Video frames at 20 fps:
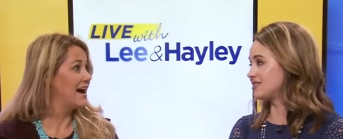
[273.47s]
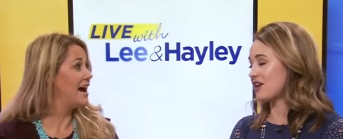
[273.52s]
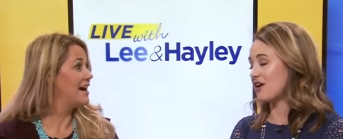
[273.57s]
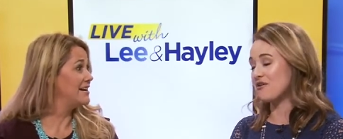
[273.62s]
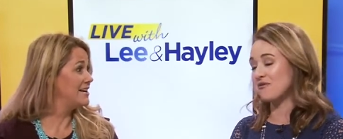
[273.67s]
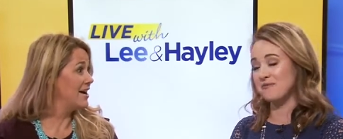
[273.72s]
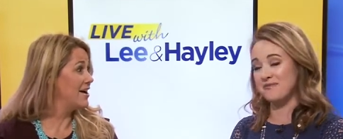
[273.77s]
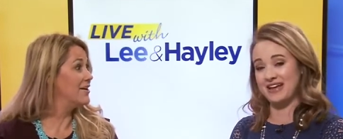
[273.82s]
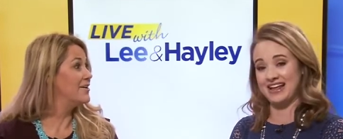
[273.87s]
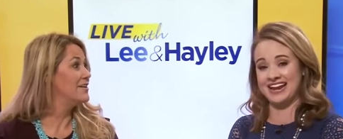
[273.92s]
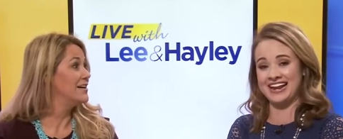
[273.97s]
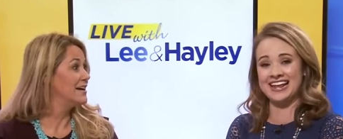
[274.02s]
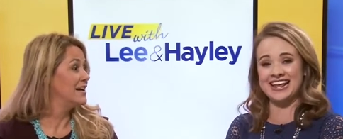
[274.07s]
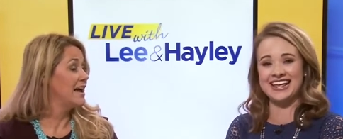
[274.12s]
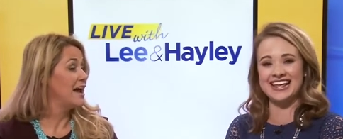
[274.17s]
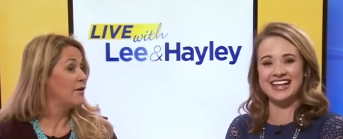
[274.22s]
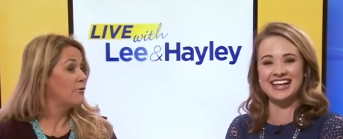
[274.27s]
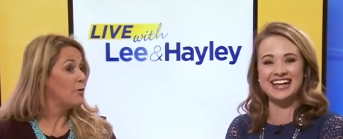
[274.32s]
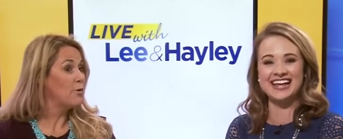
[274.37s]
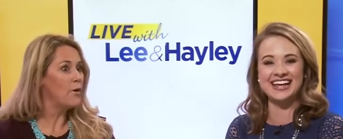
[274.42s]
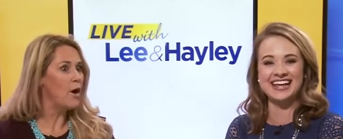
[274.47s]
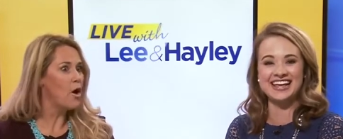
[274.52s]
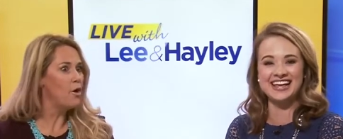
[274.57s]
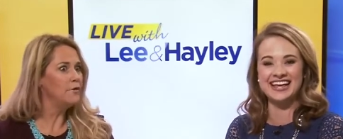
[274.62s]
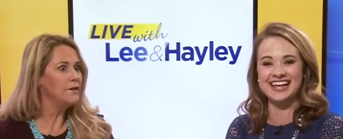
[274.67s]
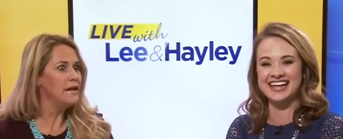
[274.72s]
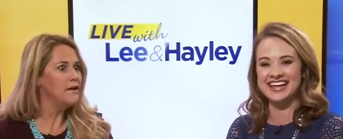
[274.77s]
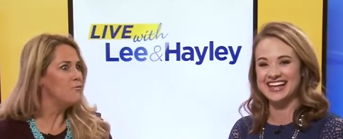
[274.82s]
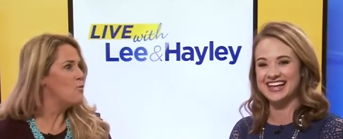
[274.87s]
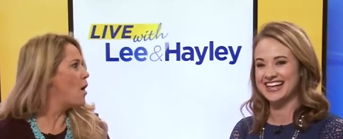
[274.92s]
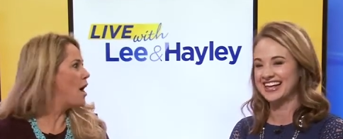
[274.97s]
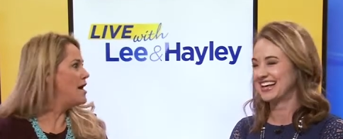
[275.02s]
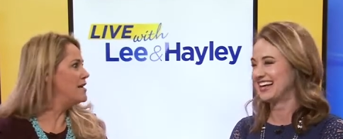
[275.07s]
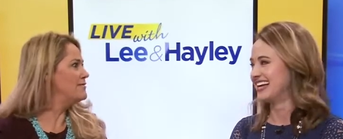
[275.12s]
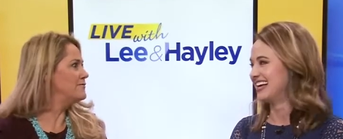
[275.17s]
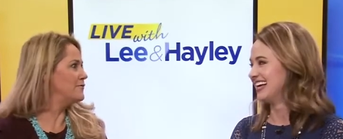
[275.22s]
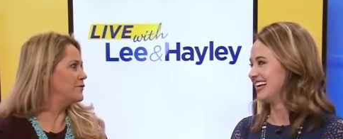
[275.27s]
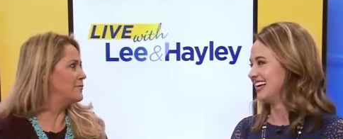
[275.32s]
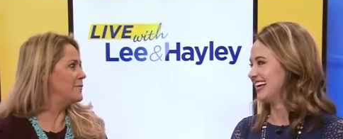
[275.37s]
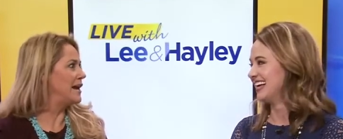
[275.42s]
Speaker 1: so many. well, only one
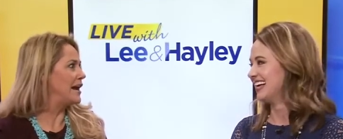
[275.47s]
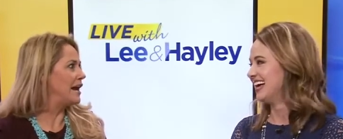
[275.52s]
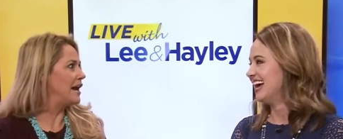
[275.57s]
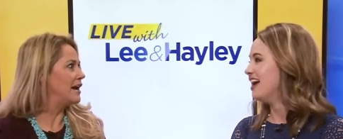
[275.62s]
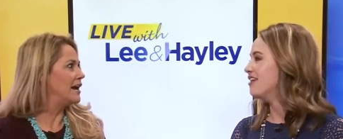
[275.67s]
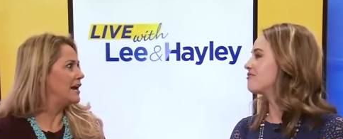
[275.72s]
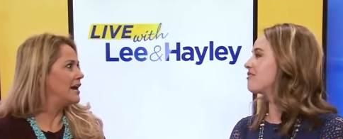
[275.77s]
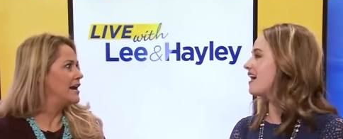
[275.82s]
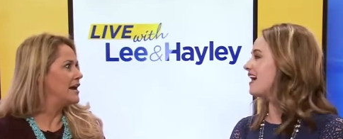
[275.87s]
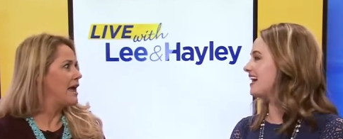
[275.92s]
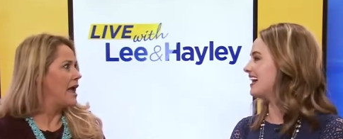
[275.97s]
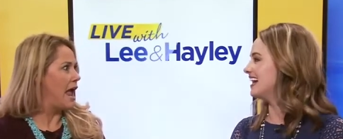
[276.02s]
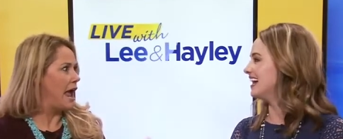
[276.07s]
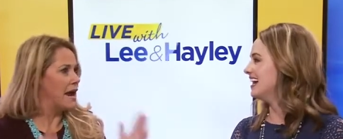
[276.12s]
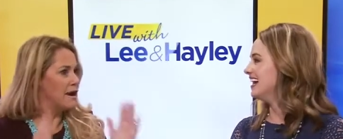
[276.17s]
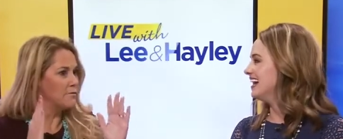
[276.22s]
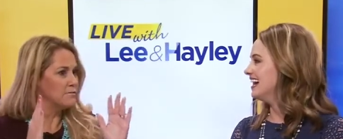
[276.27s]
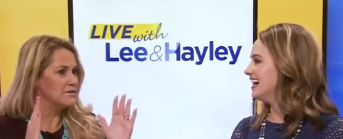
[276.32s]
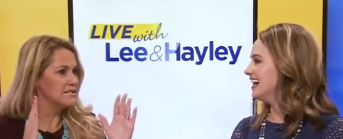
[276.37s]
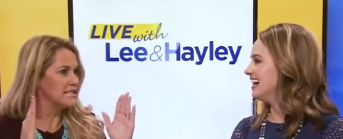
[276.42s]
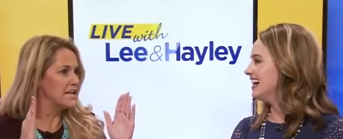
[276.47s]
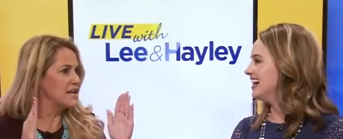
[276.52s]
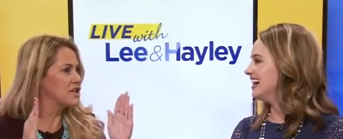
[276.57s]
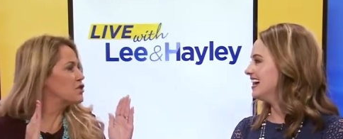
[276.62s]
for me. Right. And it was like